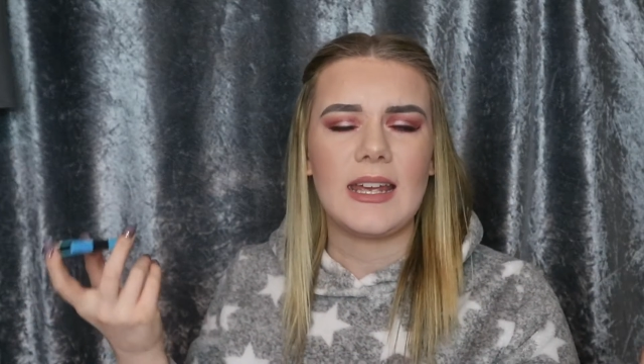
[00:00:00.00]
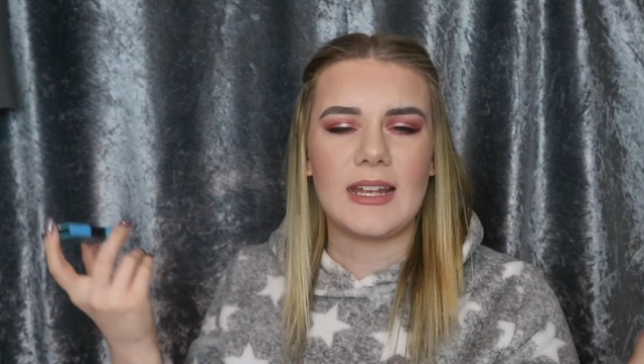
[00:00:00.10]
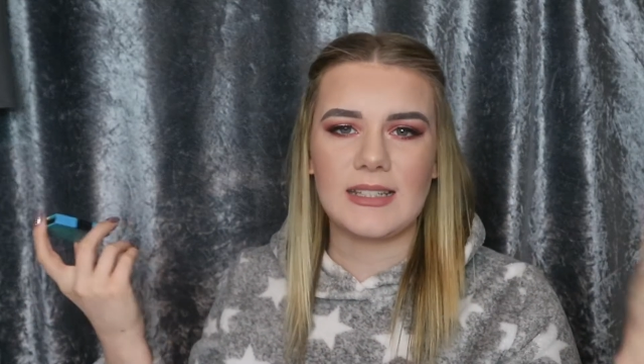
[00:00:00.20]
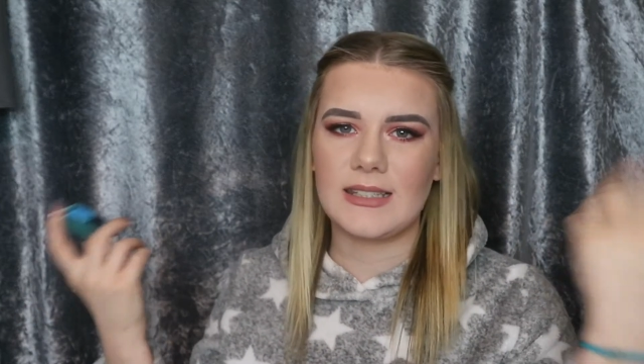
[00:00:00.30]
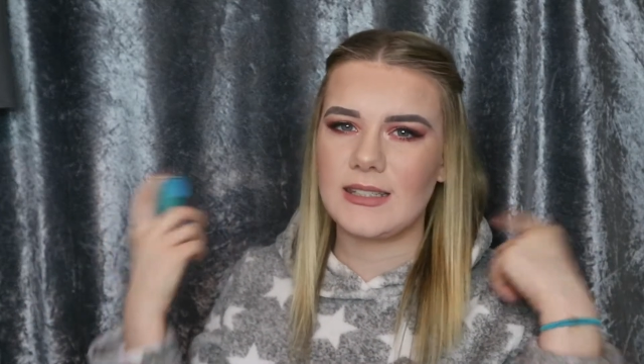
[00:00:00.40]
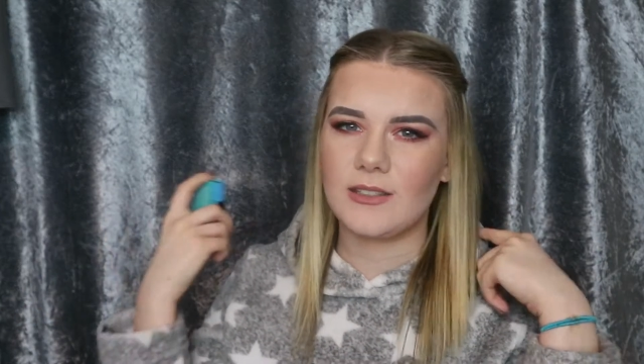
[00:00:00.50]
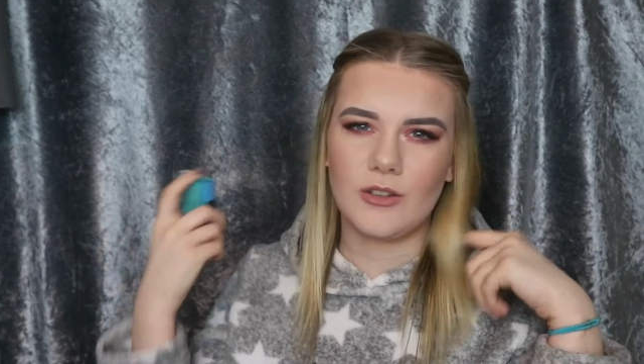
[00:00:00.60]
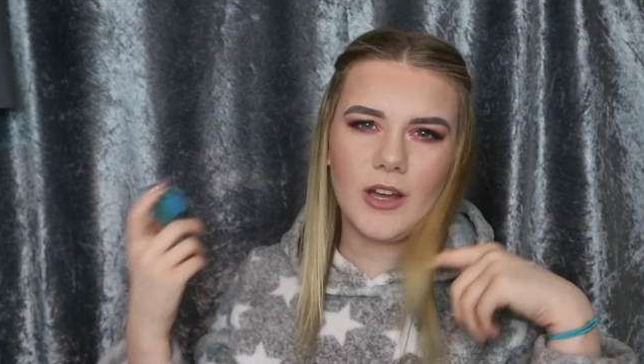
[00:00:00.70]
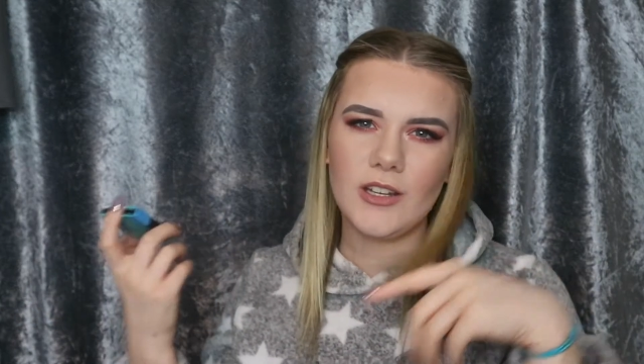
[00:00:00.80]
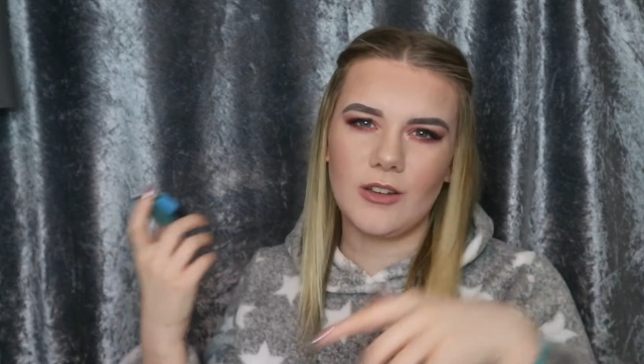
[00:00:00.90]
it's
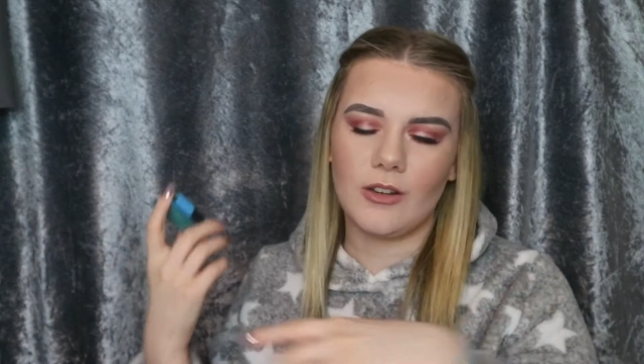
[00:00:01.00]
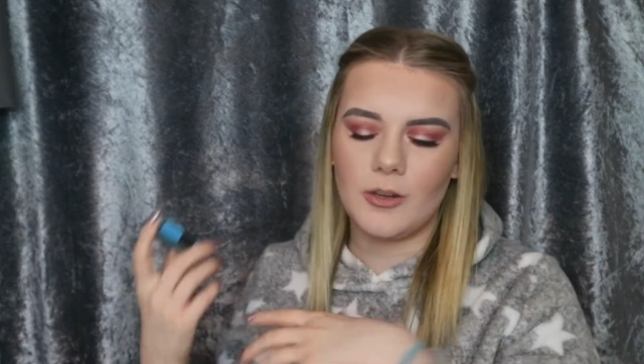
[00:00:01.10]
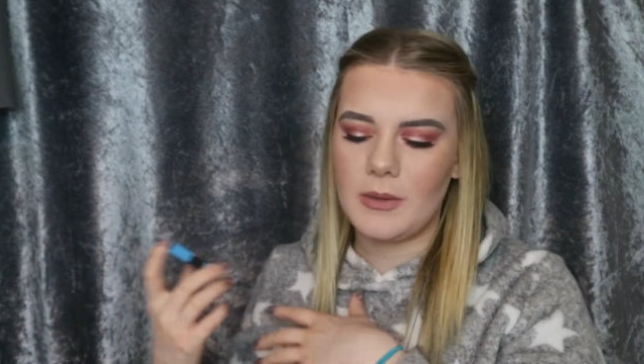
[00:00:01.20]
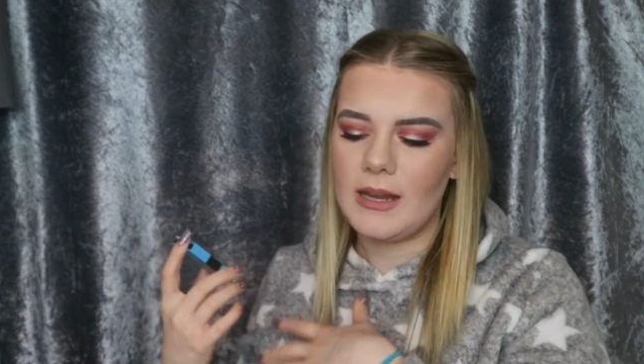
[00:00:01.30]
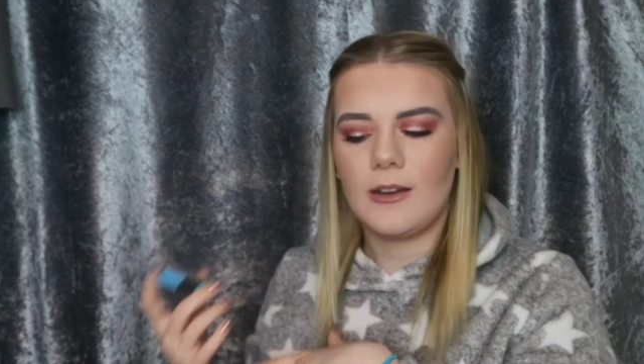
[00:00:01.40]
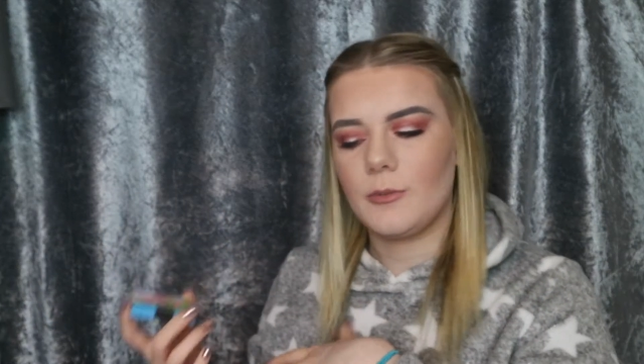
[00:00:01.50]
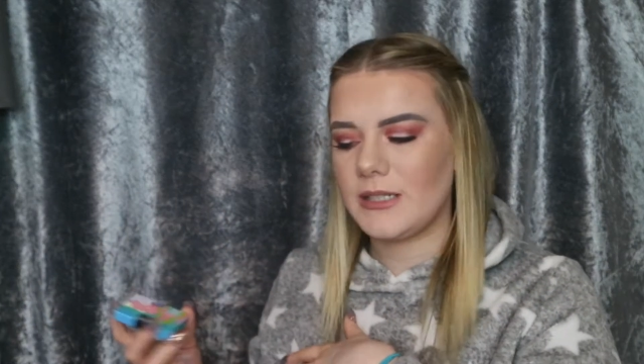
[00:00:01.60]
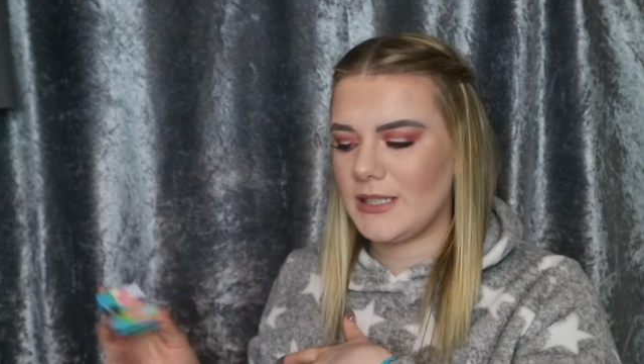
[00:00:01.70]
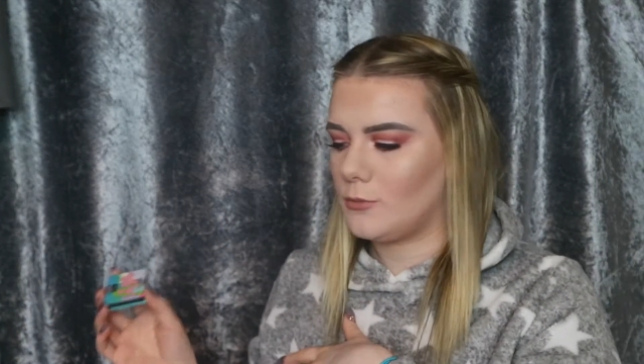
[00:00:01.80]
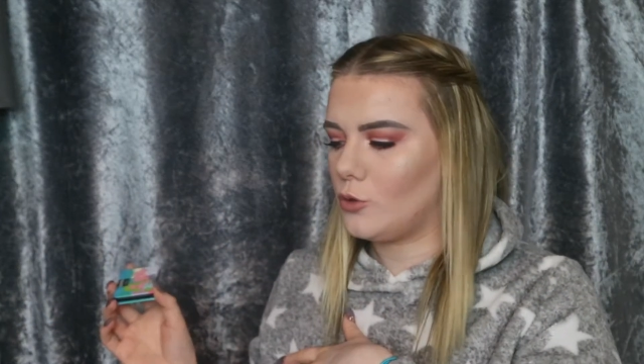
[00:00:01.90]
kind of got to be a little
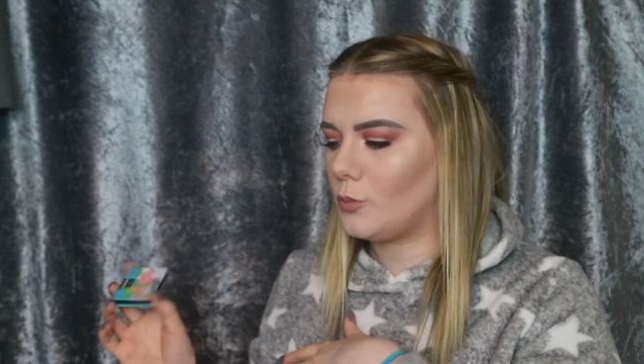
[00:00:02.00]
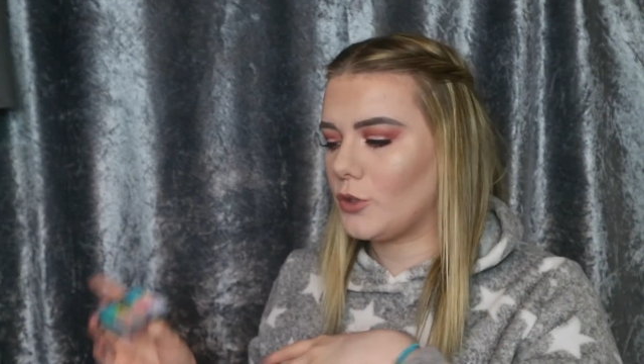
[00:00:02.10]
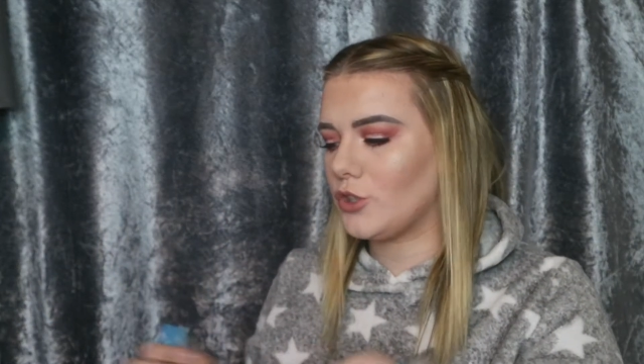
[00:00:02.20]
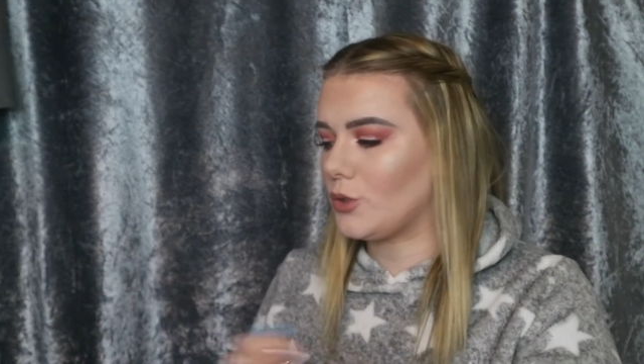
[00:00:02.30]
bit small because